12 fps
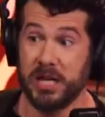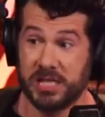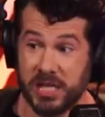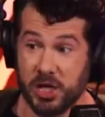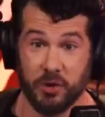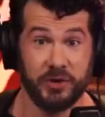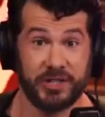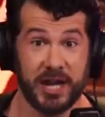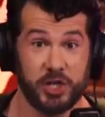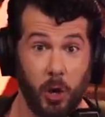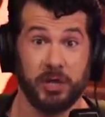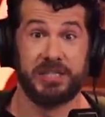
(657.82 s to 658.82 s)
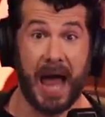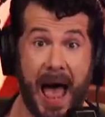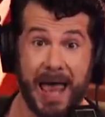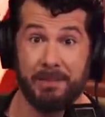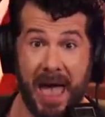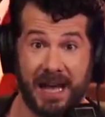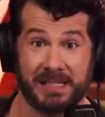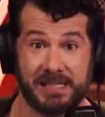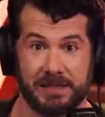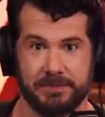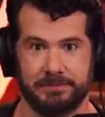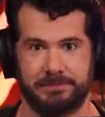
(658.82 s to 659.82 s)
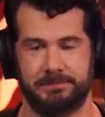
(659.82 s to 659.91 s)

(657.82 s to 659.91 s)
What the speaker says: No. We see you've set your Timex.